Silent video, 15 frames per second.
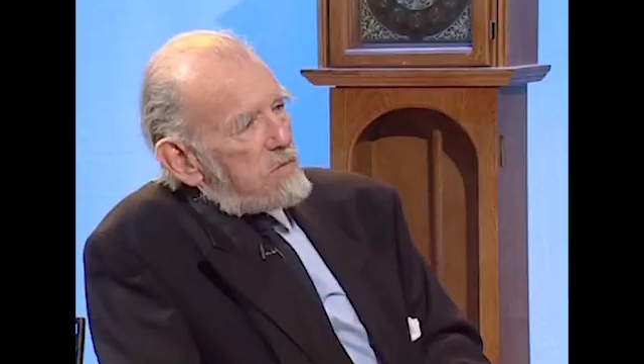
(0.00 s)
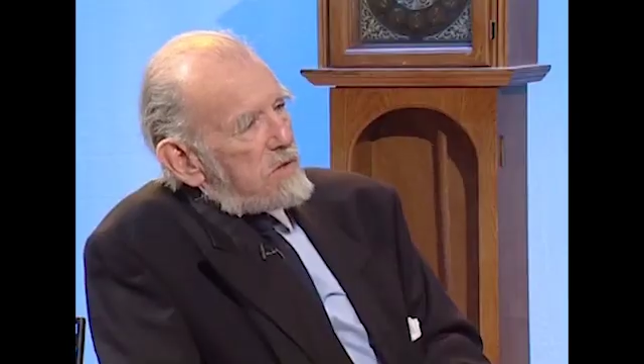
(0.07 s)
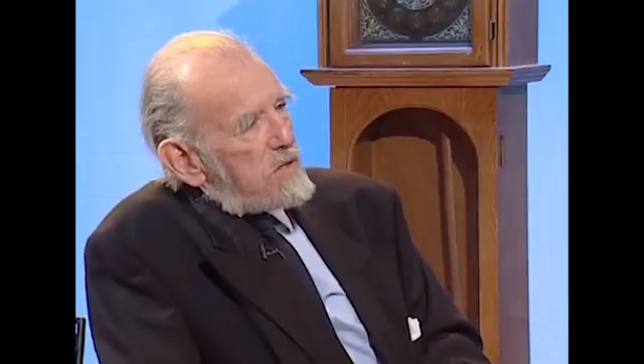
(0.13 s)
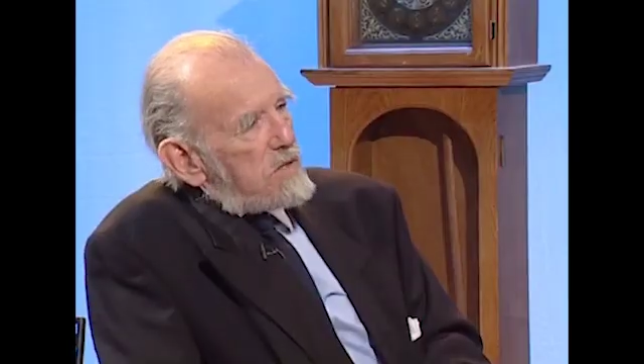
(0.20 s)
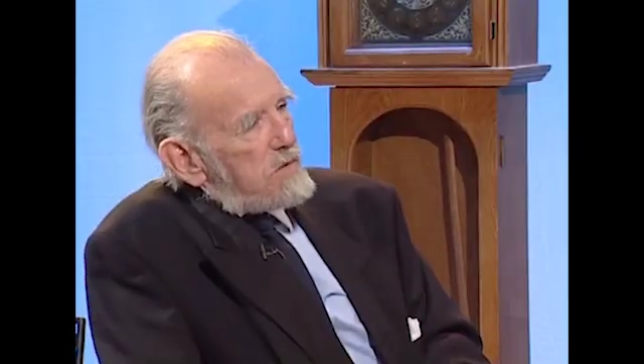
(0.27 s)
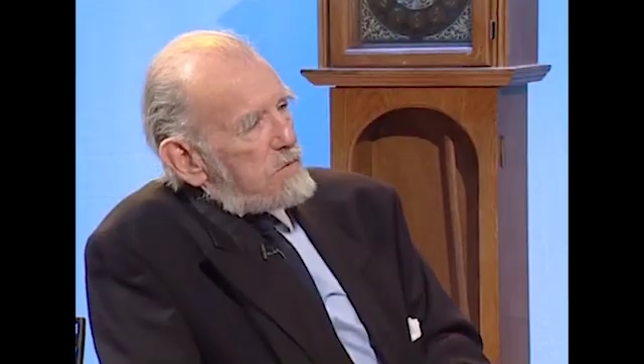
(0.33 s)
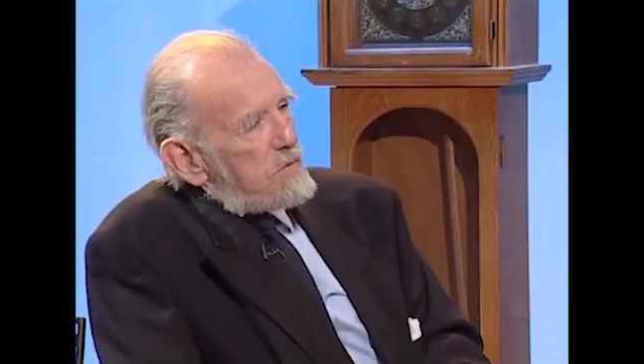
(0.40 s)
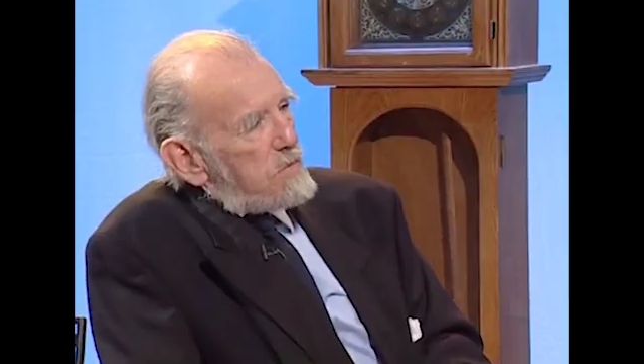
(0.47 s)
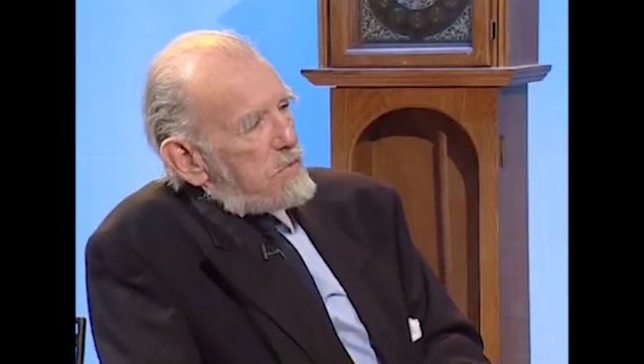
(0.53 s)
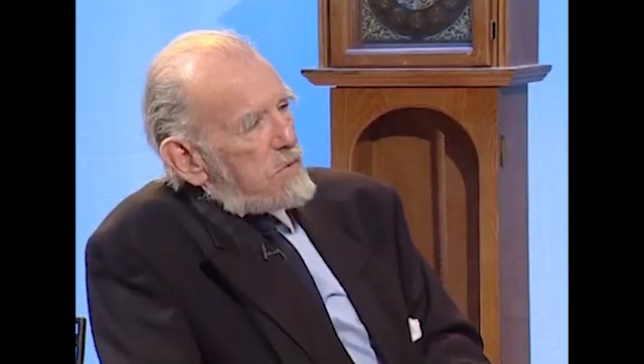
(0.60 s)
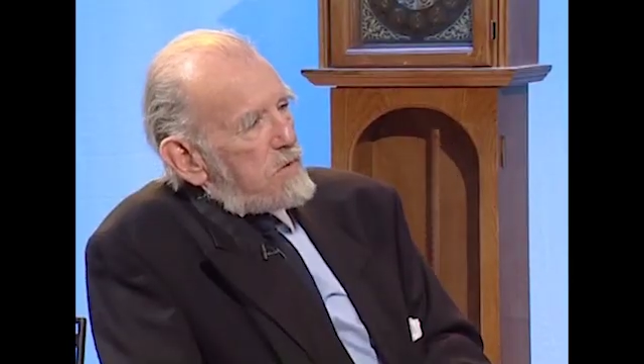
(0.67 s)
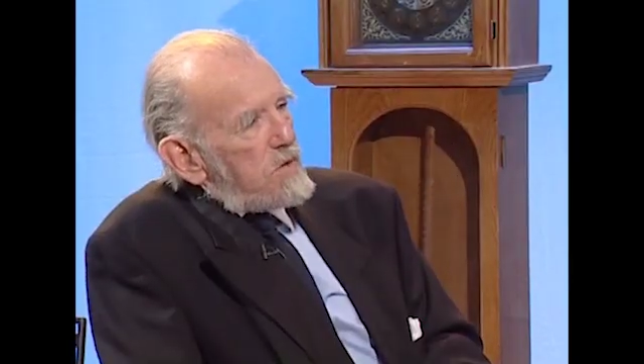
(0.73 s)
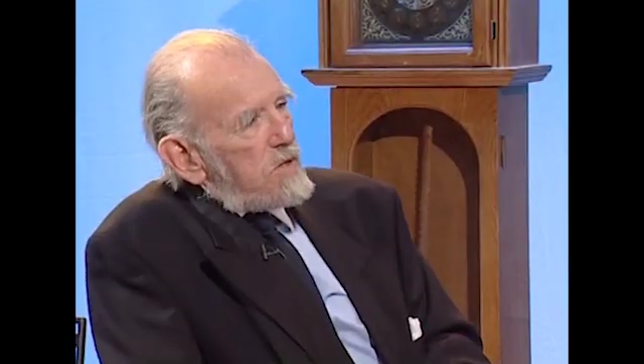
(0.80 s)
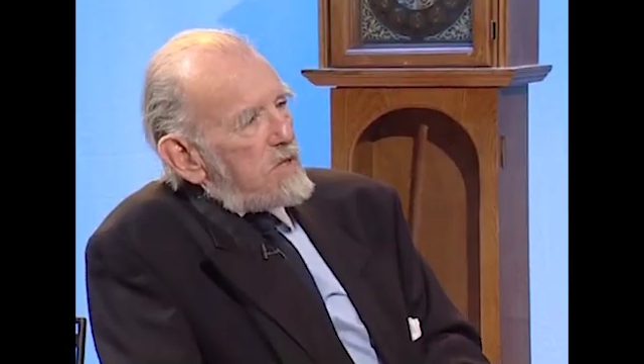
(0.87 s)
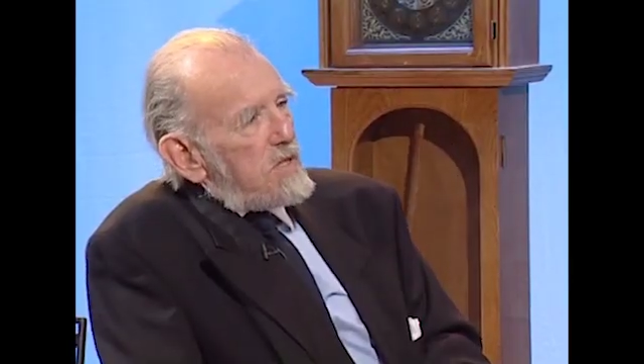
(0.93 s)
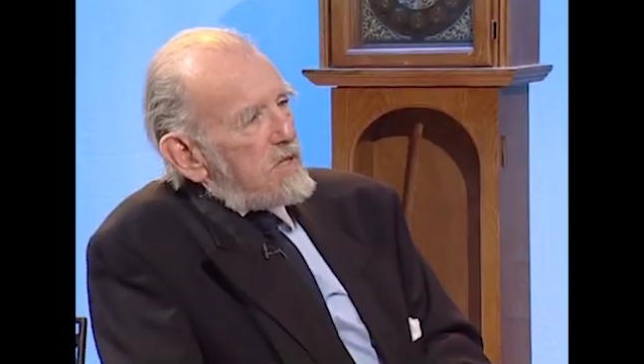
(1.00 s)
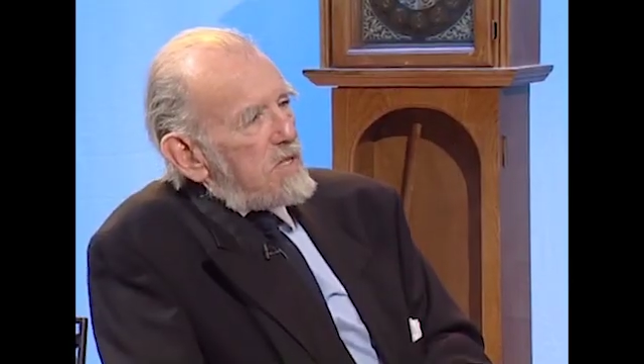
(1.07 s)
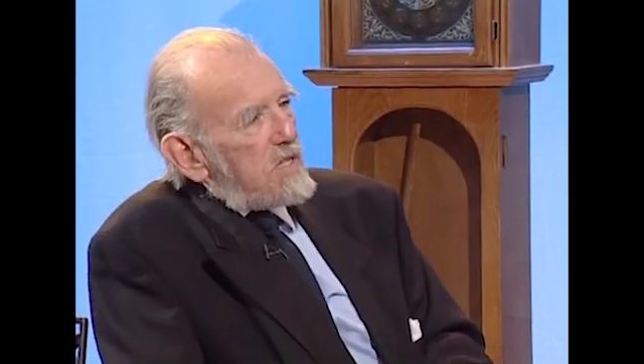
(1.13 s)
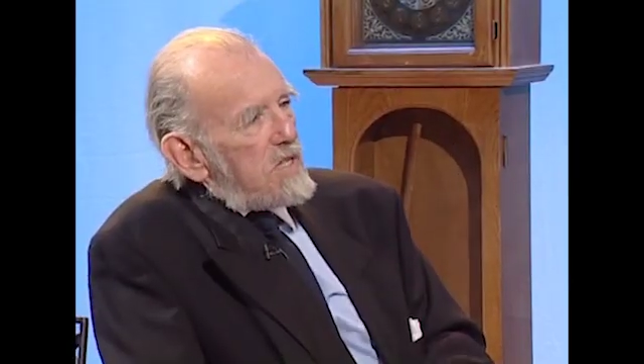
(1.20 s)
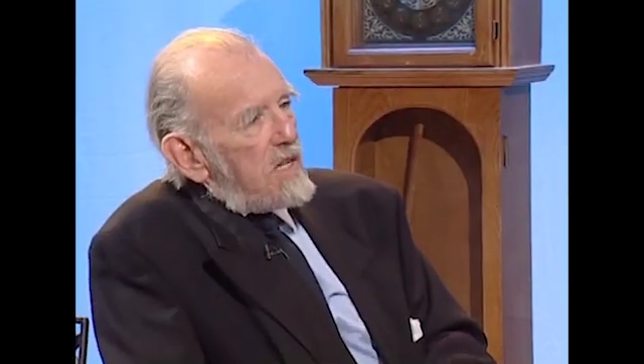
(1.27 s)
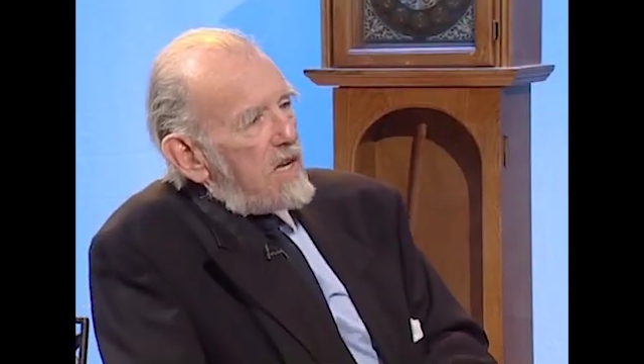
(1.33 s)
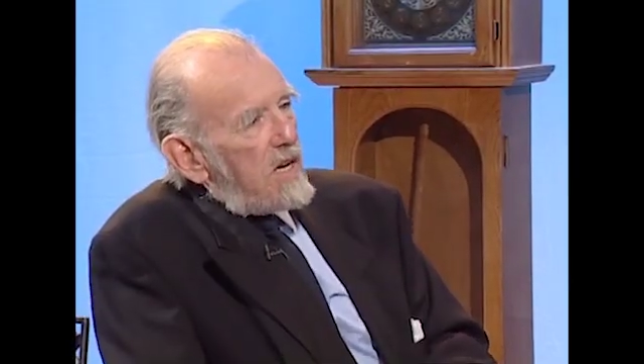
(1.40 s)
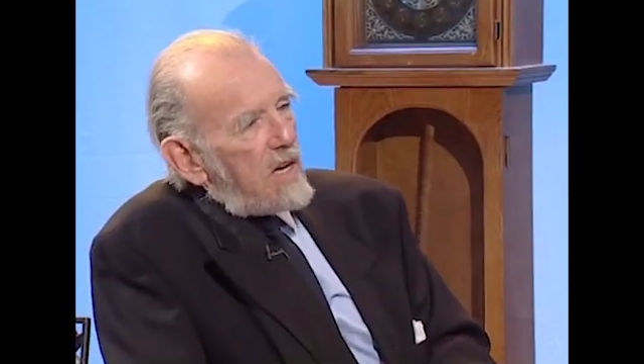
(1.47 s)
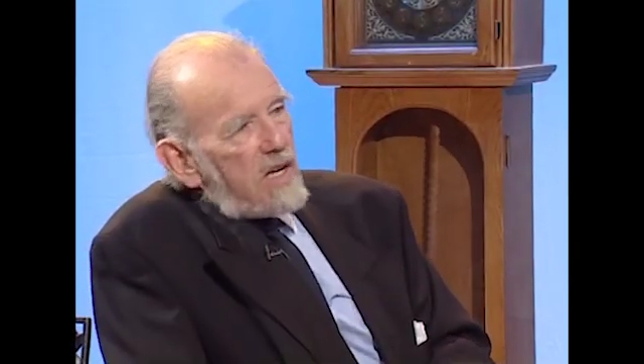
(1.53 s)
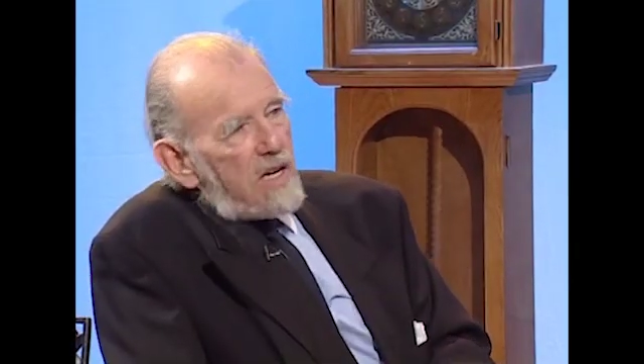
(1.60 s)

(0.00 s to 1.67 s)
was reported as saying,